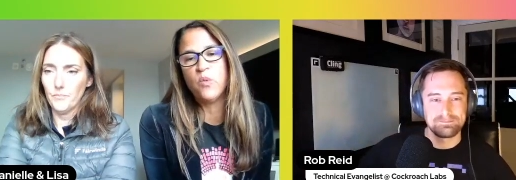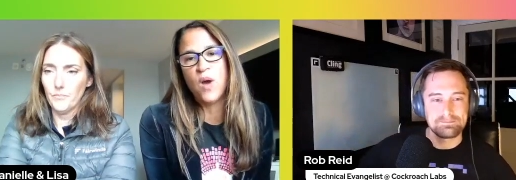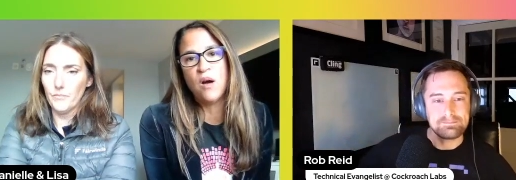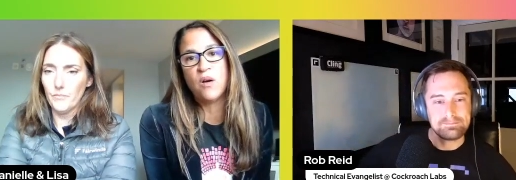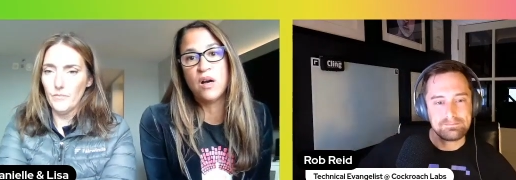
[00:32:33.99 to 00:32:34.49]

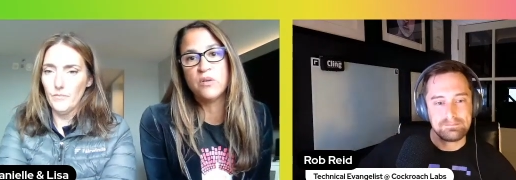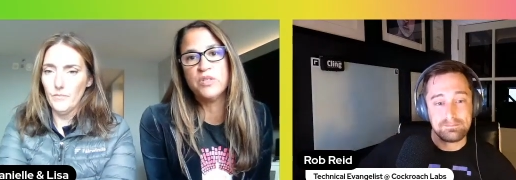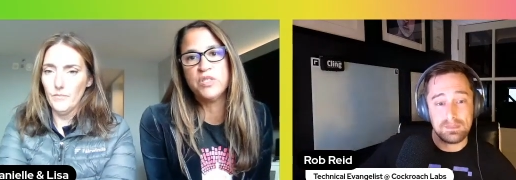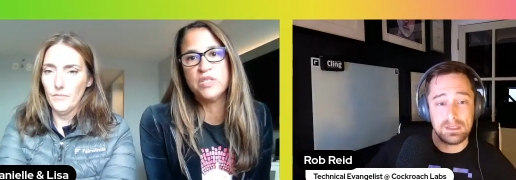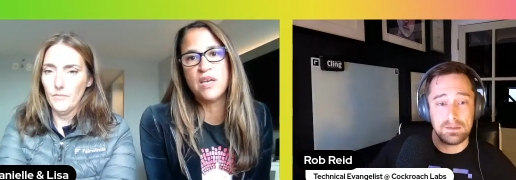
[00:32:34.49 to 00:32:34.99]
Speaker 1: how
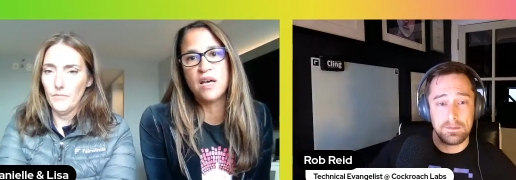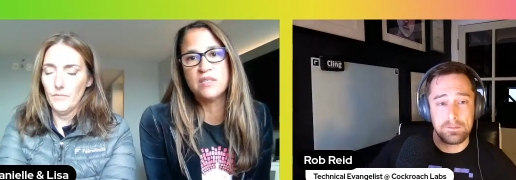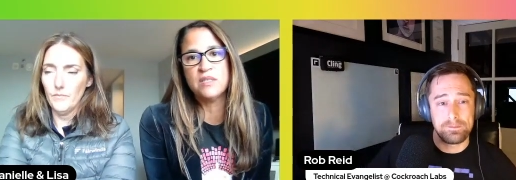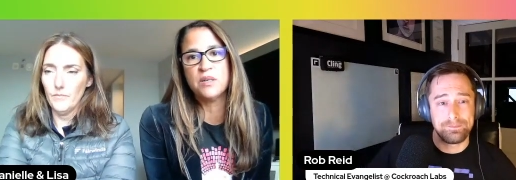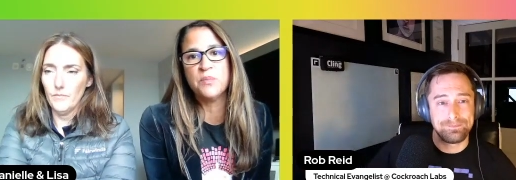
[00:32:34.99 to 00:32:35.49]
Cockroach is
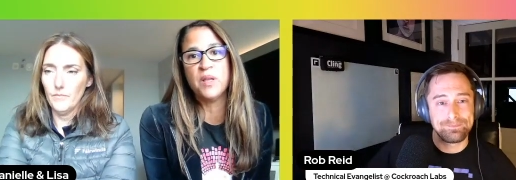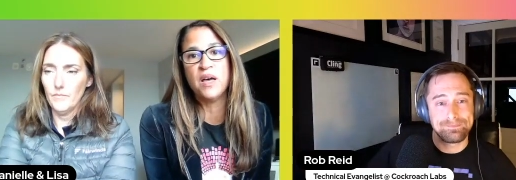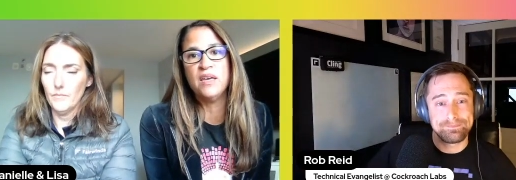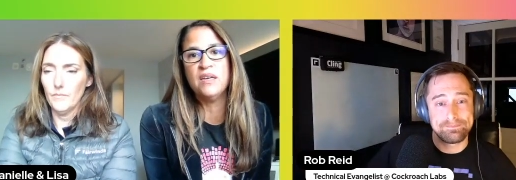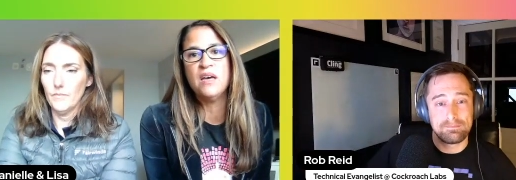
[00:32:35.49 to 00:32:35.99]
ACID
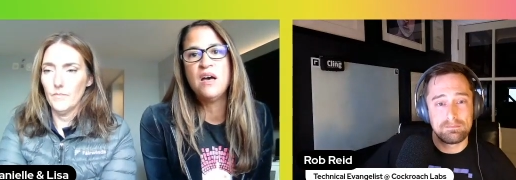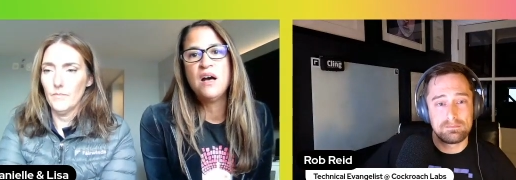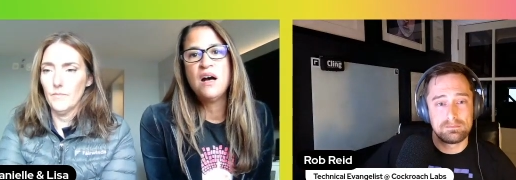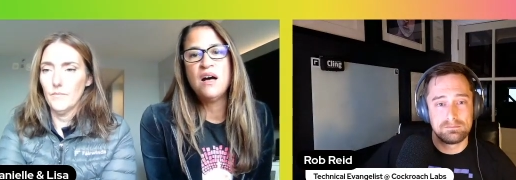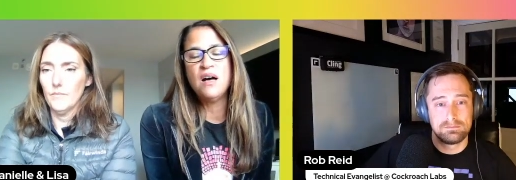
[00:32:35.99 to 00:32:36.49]
compliant,
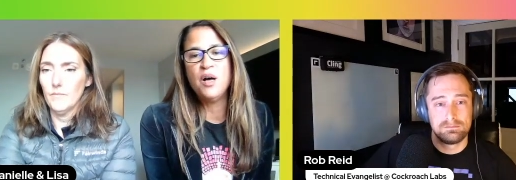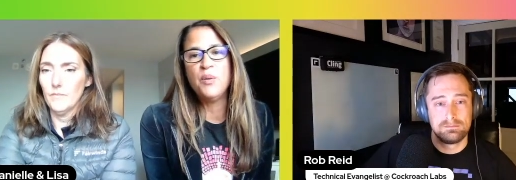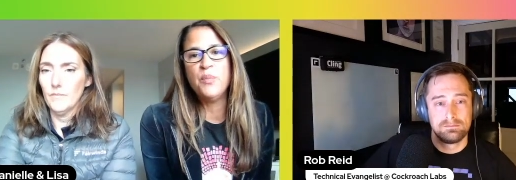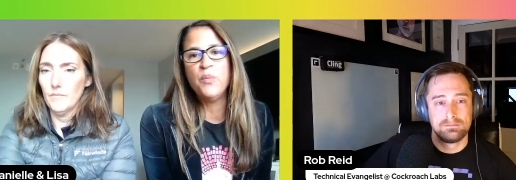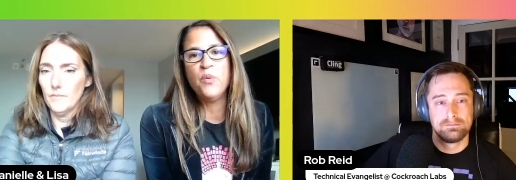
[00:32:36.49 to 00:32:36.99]

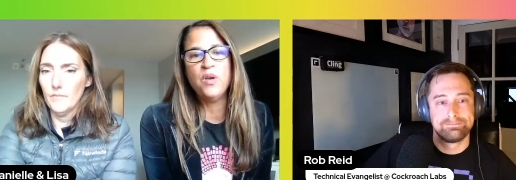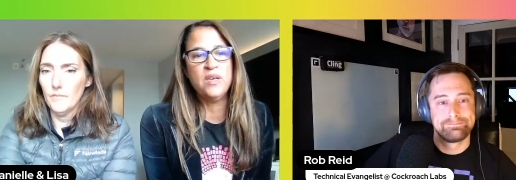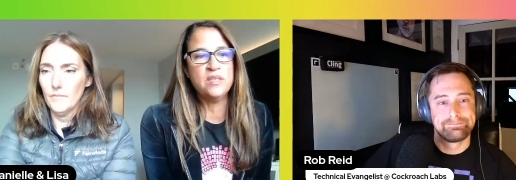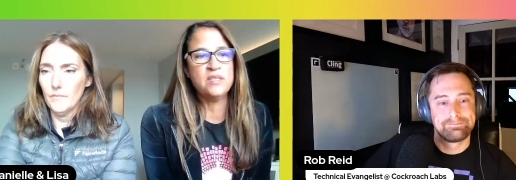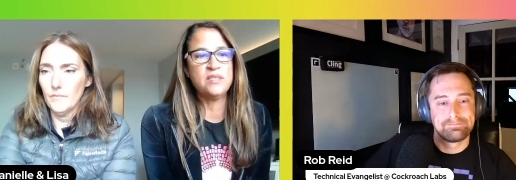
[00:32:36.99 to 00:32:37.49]
um,
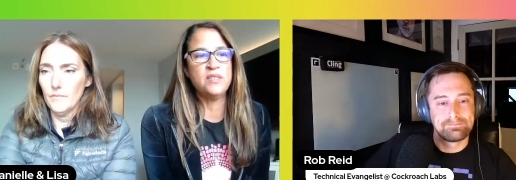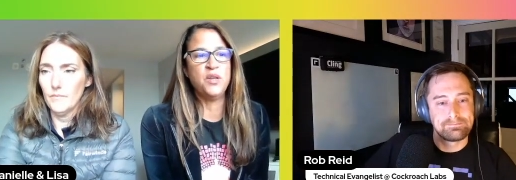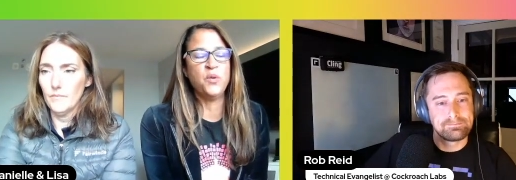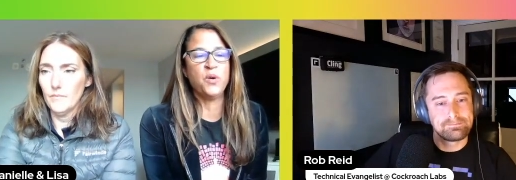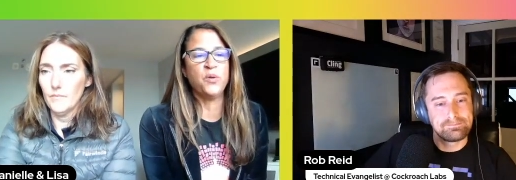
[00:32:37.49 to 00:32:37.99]
is
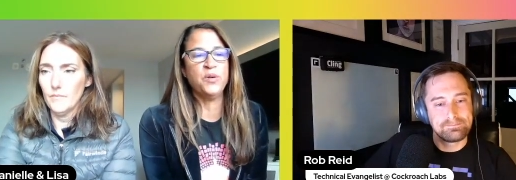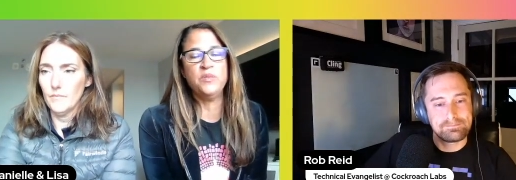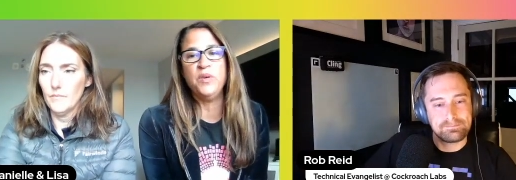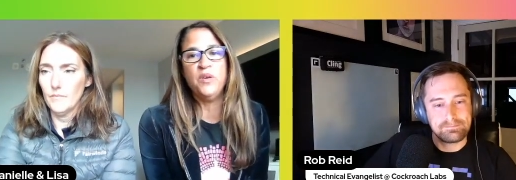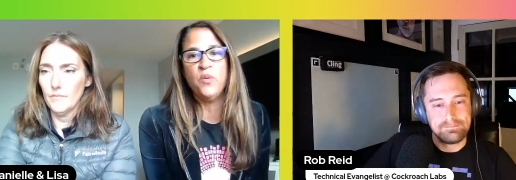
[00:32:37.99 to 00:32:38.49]
you know going
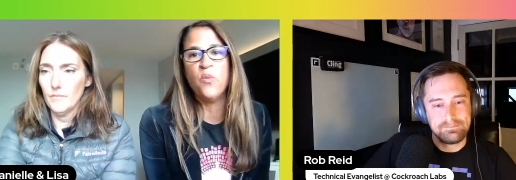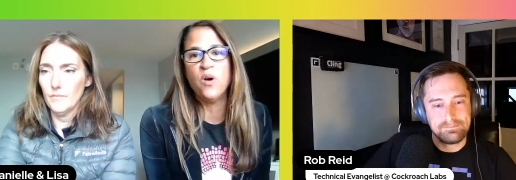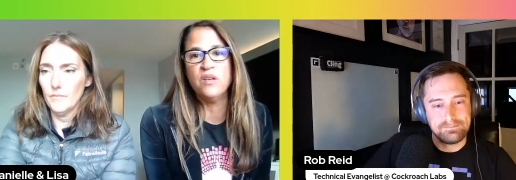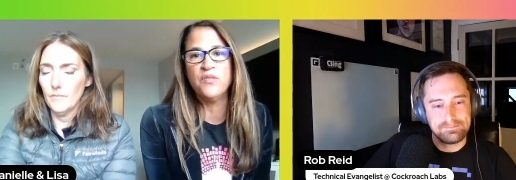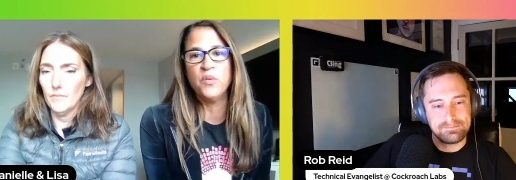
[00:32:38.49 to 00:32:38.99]
to be
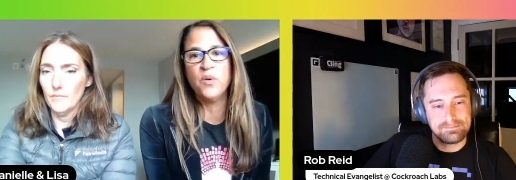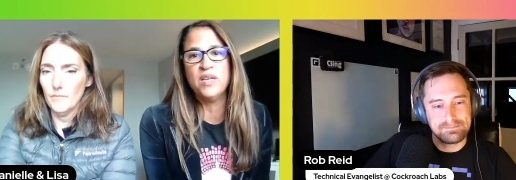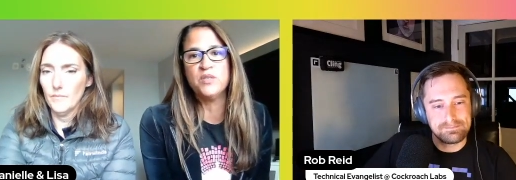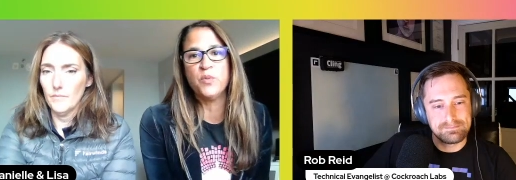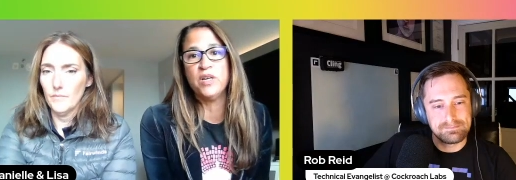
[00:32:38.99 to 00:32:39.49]
one of the
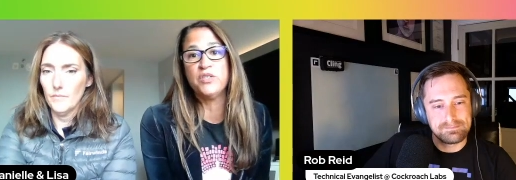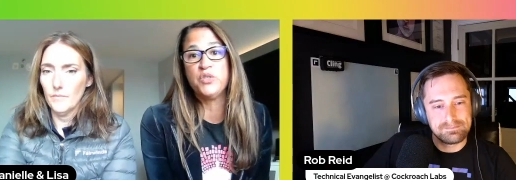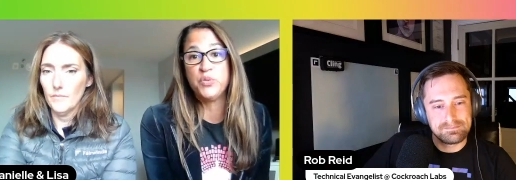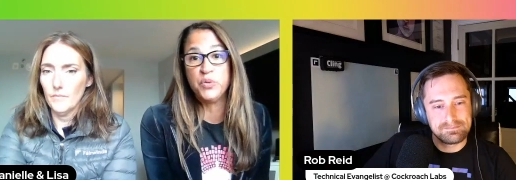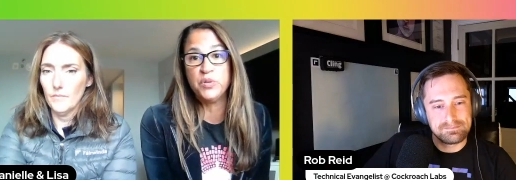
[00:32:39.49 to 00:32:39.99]
ways where
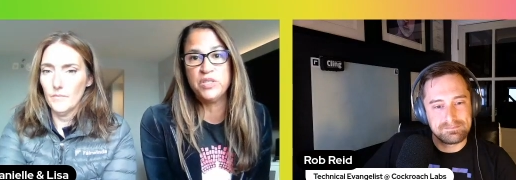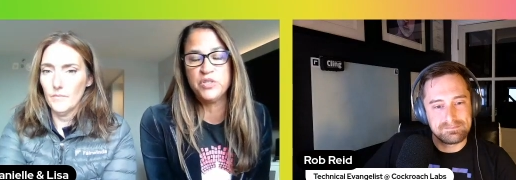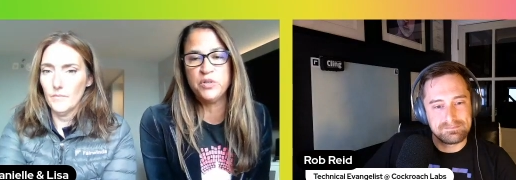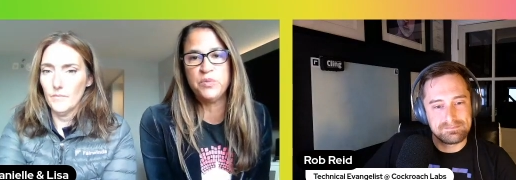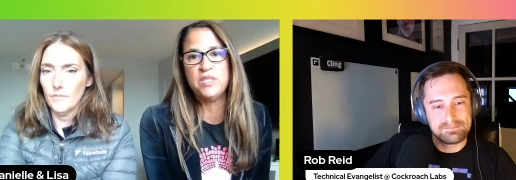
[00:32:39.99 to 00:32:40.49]
it's truly
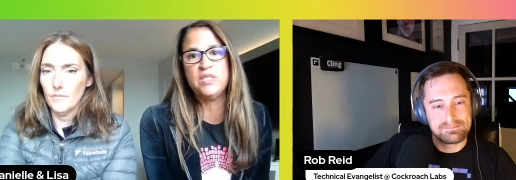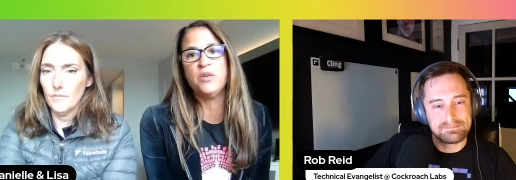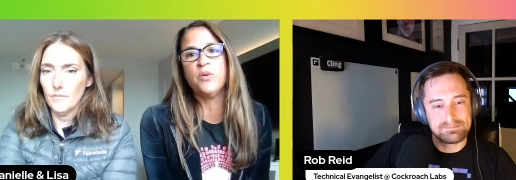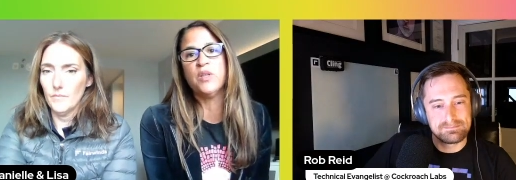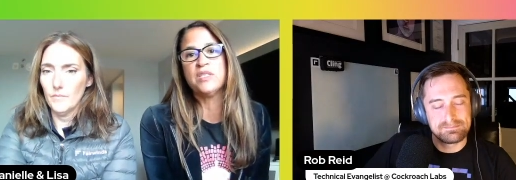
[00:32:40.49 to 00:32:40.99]
distributed S
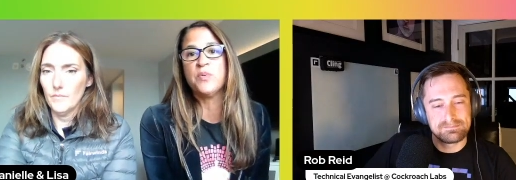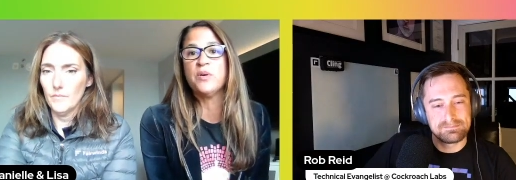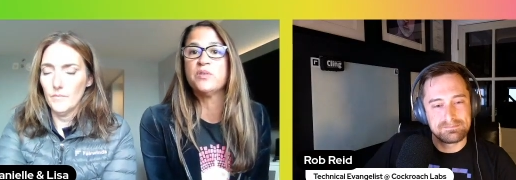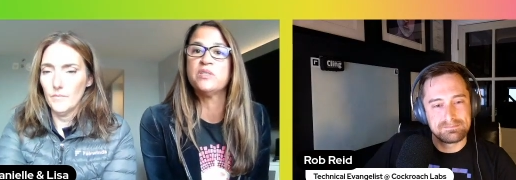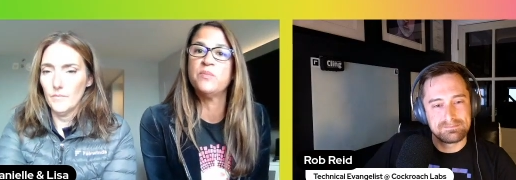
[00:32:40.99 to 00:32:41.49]
Q L, as
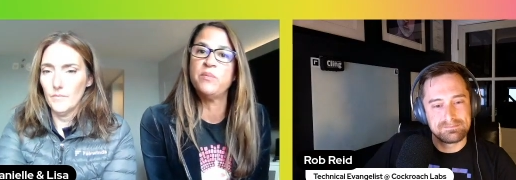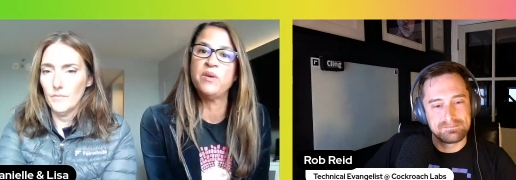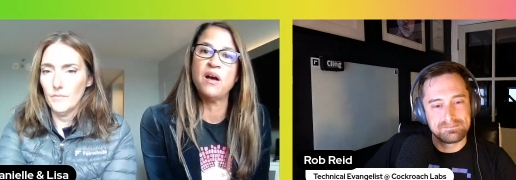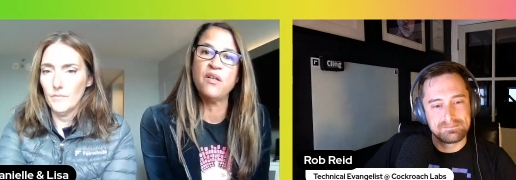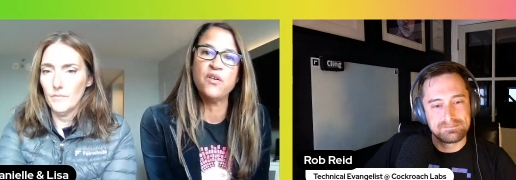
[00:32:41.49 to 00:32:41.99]
opposed to
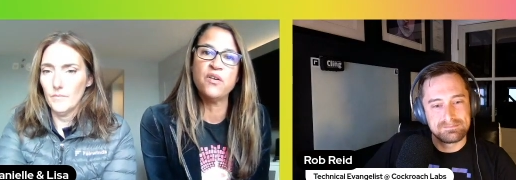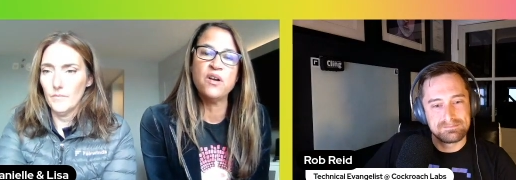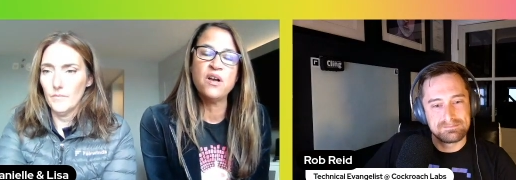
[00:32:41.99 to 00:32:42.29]
maybe other